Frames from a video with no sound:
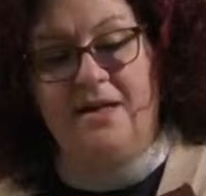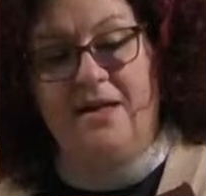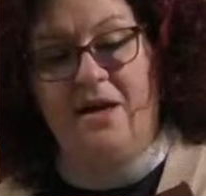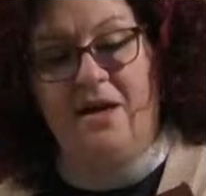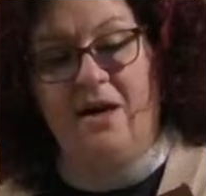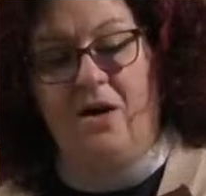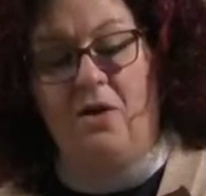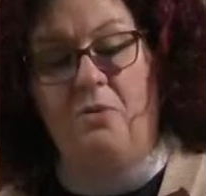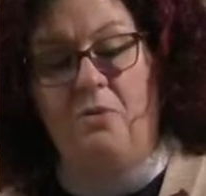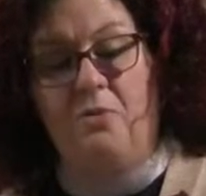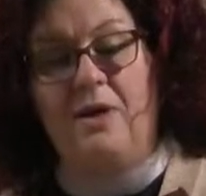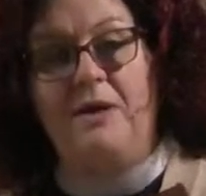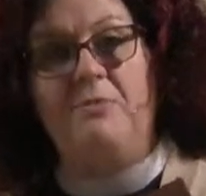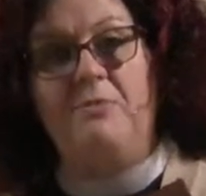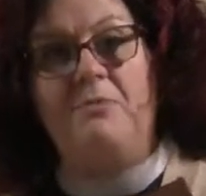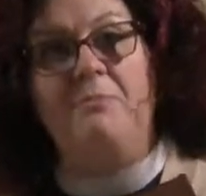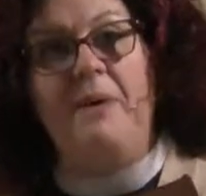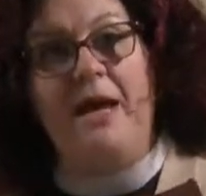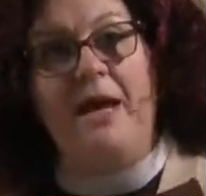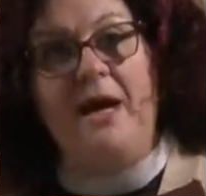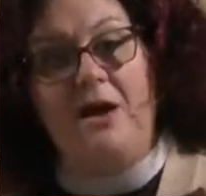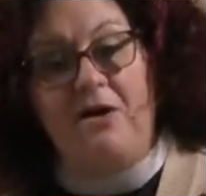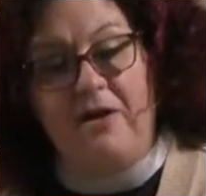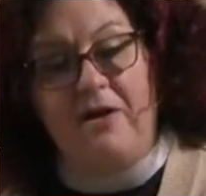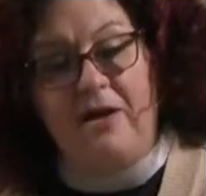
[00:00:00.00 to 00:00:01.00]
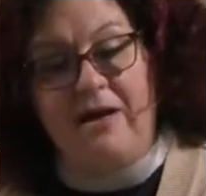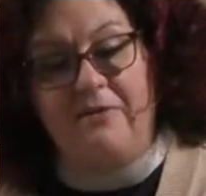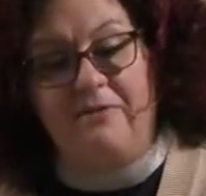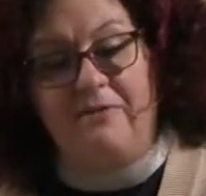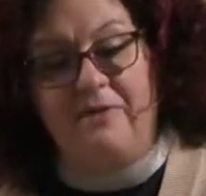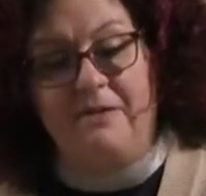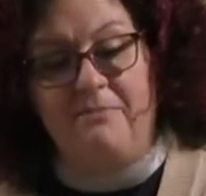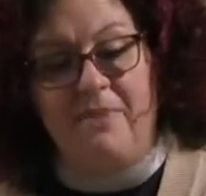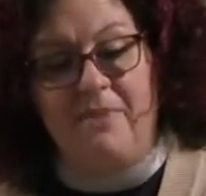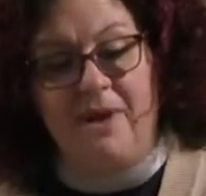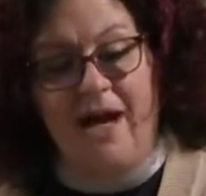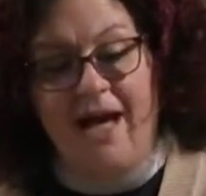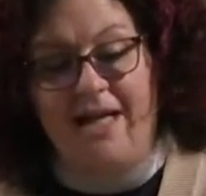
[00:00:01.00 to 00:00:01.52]
Or when Mary
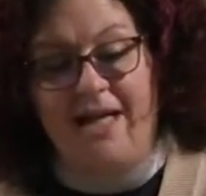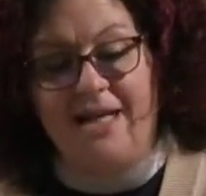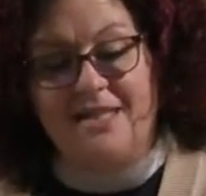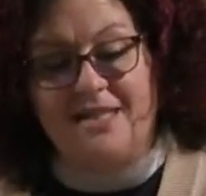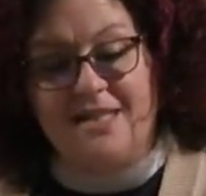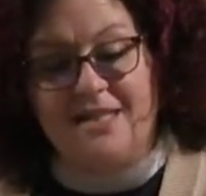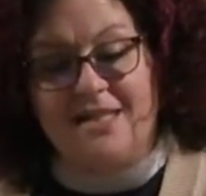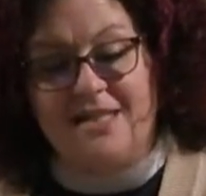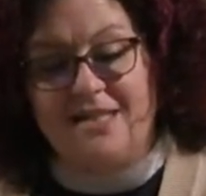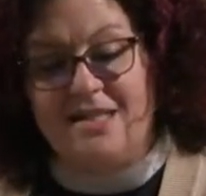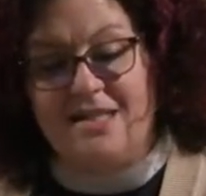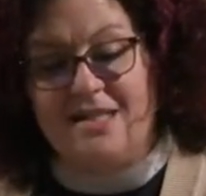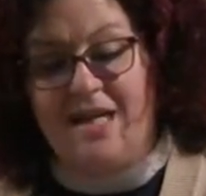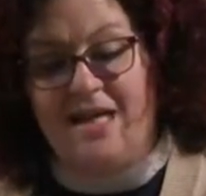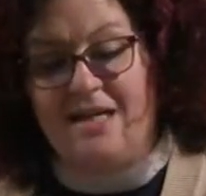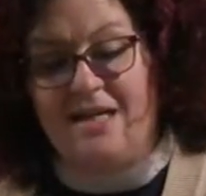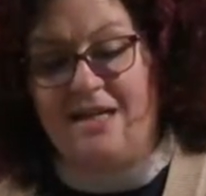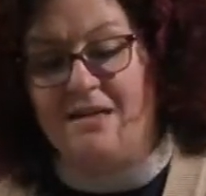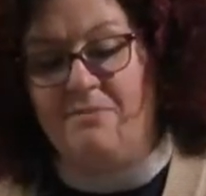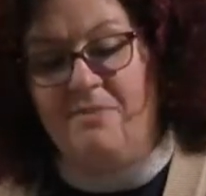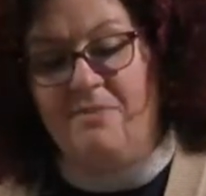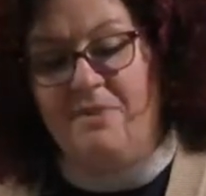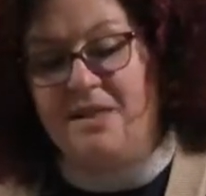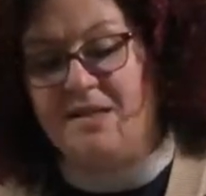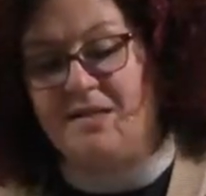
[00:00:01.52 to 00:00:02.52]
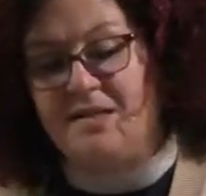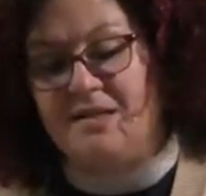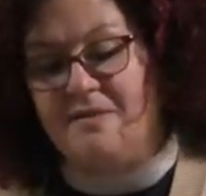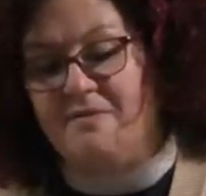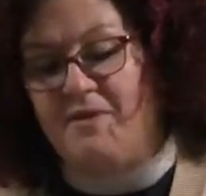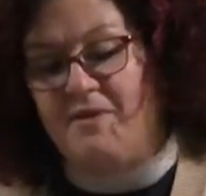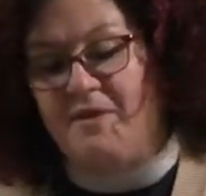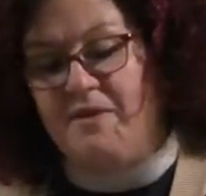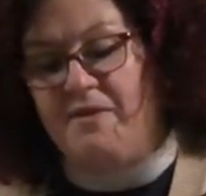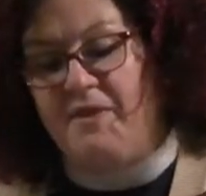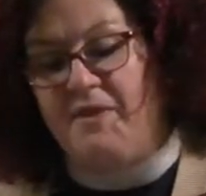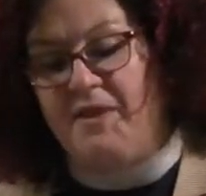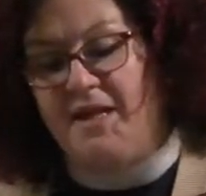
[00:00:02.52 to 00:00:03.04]
reminds us that in the midst of
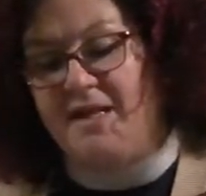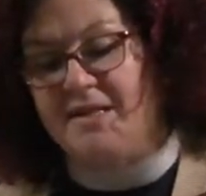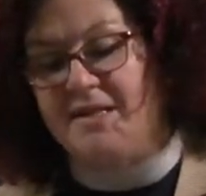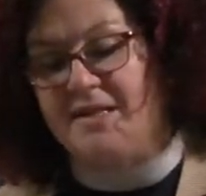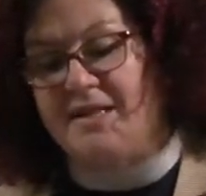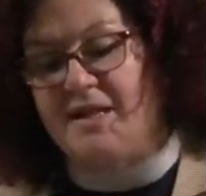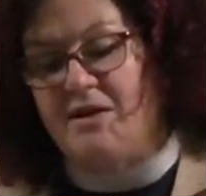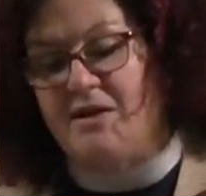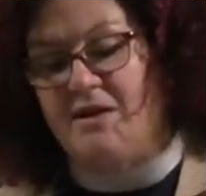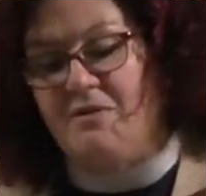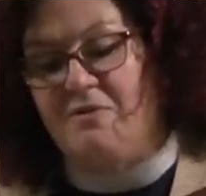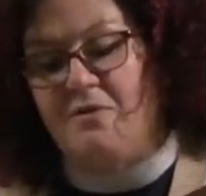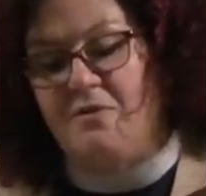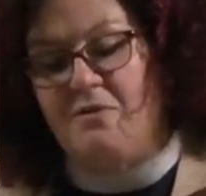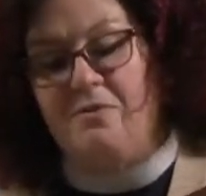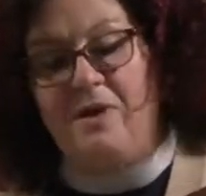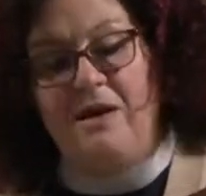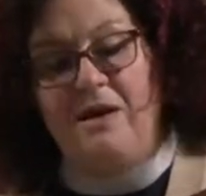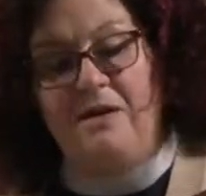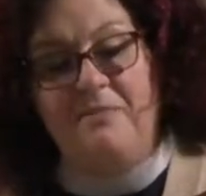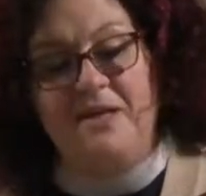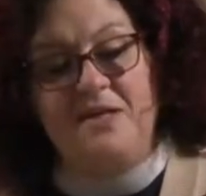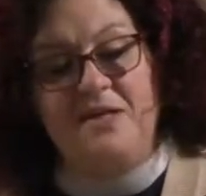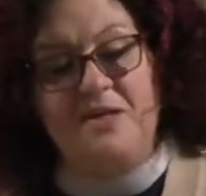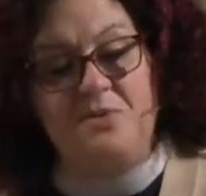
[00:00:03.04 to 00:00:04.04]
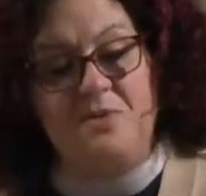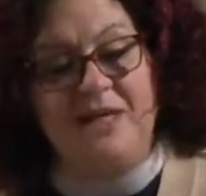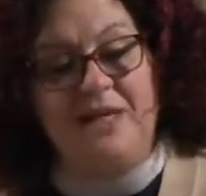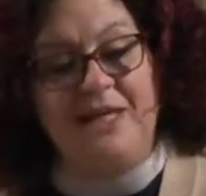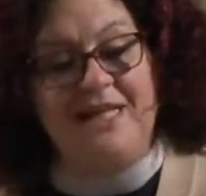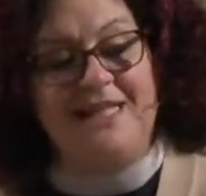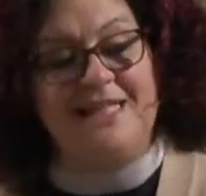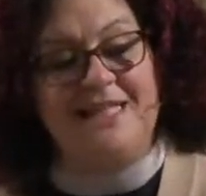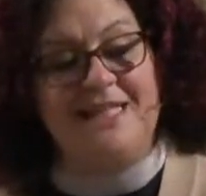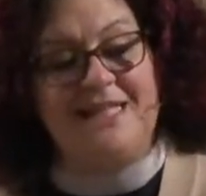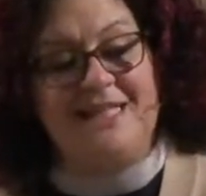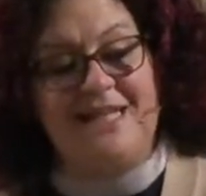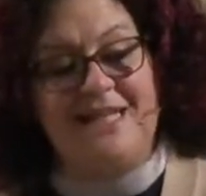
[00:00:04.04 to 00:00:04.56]
the things that overwhelm us, we can
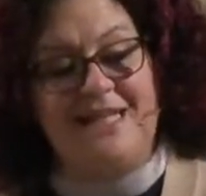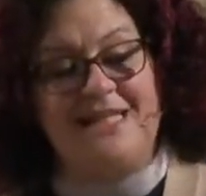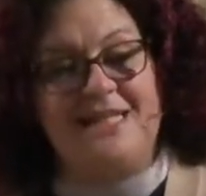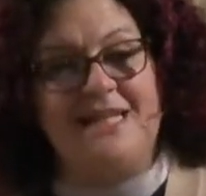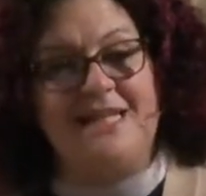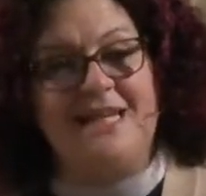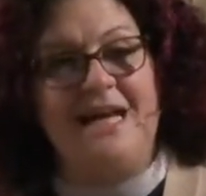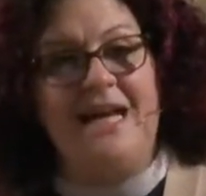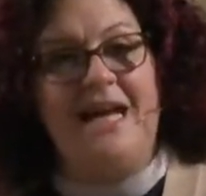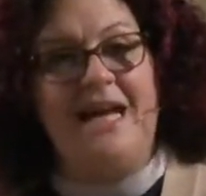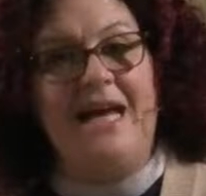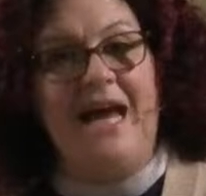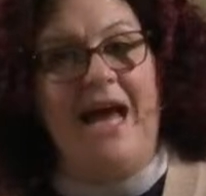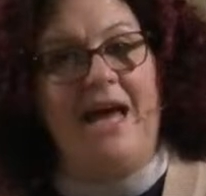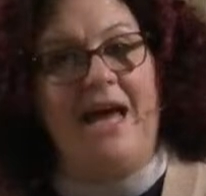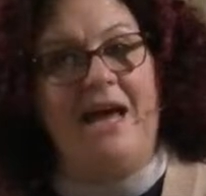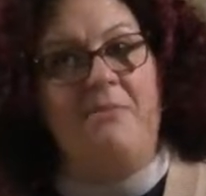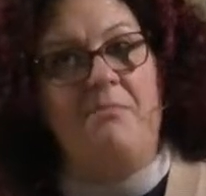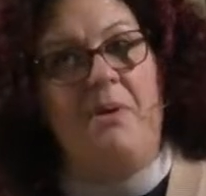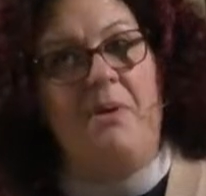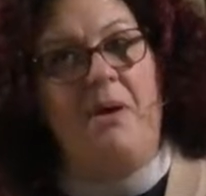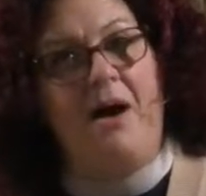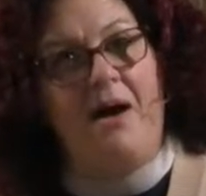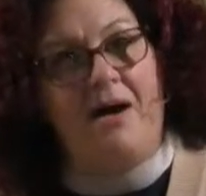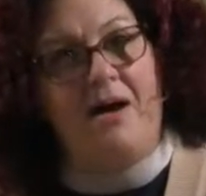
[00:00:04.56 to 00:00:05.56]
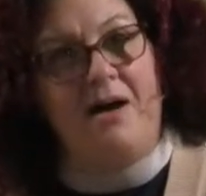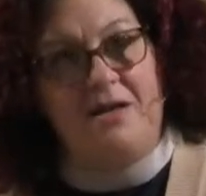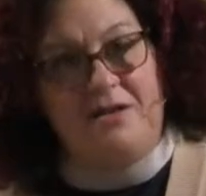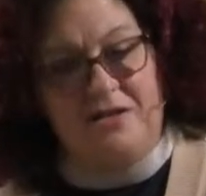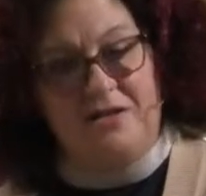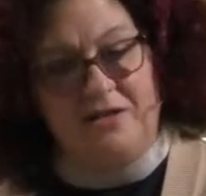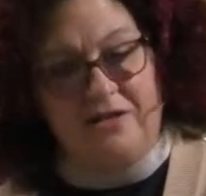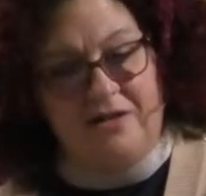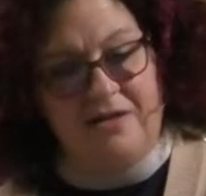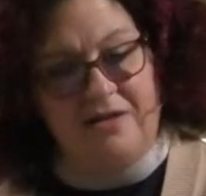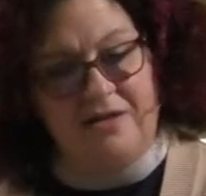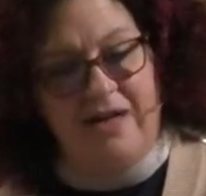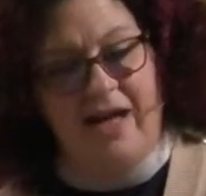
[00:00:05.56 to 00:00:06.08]
sit and
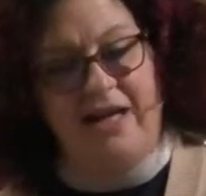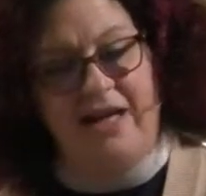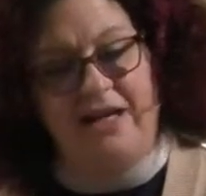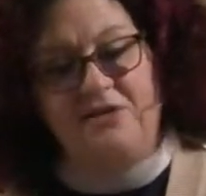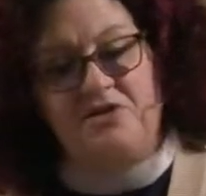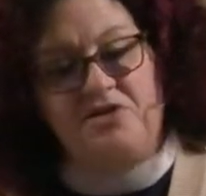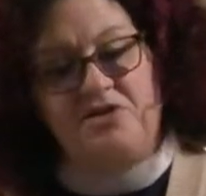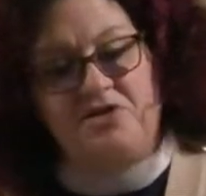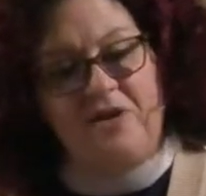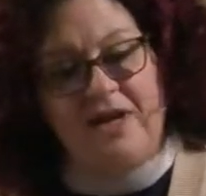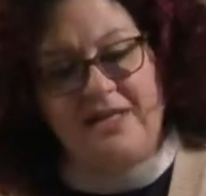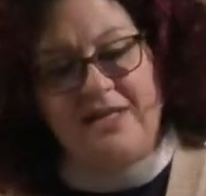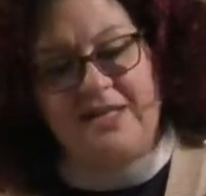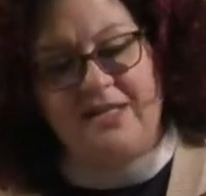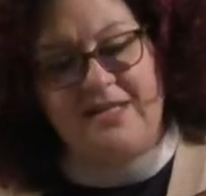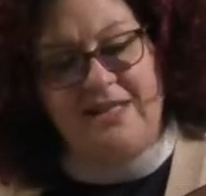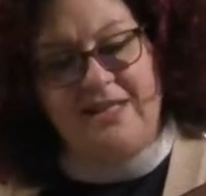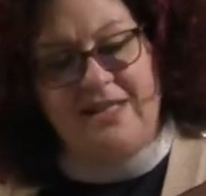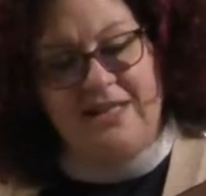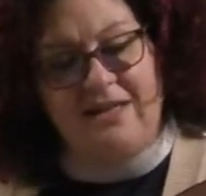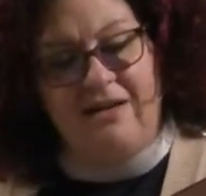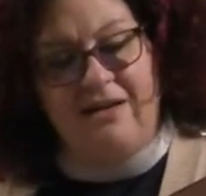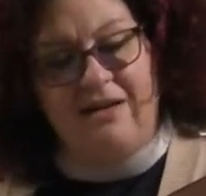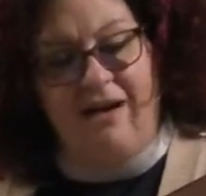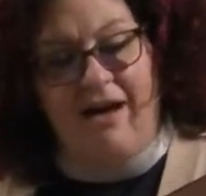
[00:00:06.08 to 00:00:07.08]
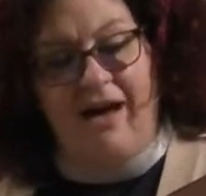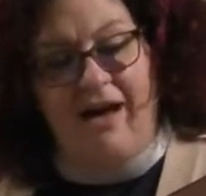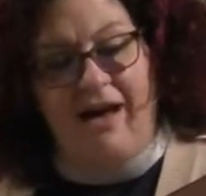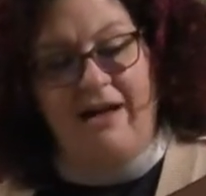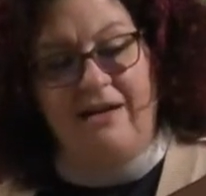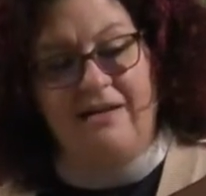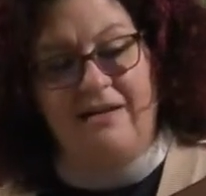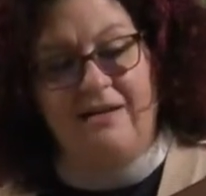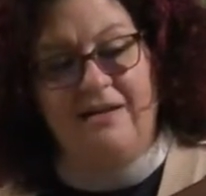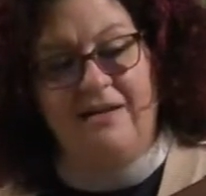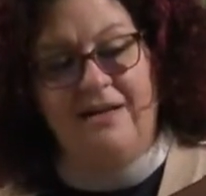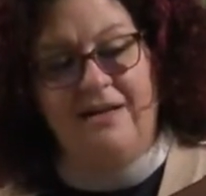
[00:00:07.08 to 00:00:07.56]
ponder and trust in God.